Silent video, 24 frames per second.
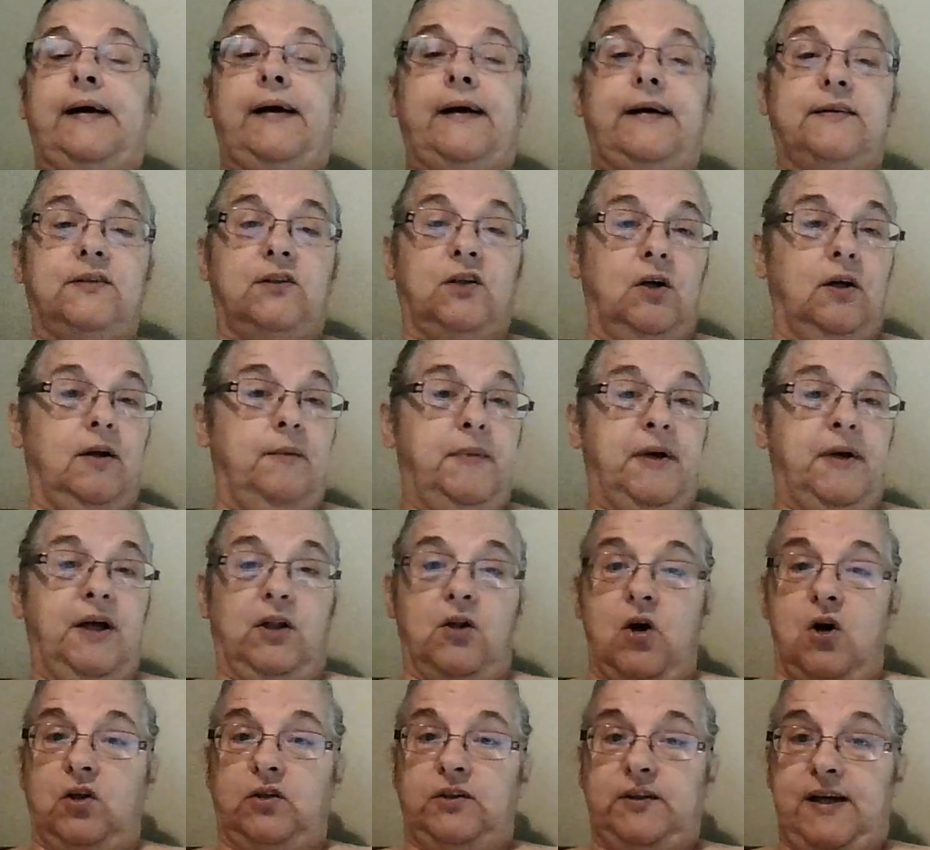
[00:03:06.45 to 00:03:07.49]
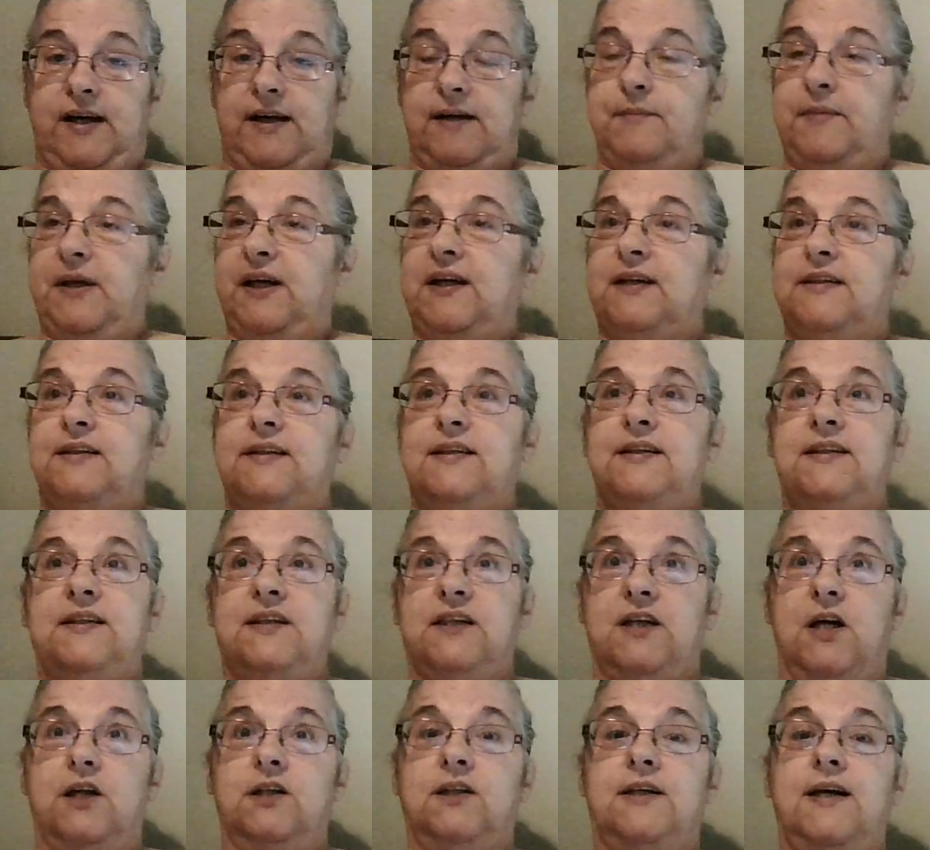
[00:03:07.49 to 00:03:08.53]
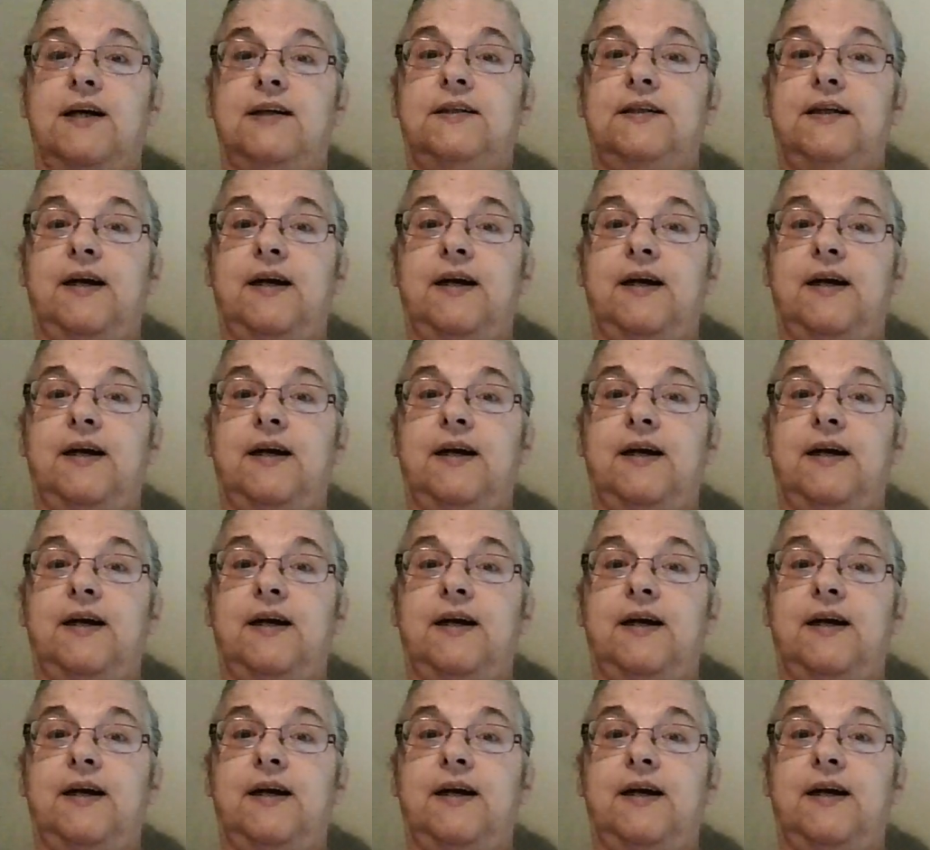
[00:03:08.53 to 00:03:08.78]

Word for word: It's going to be a long day because it starts at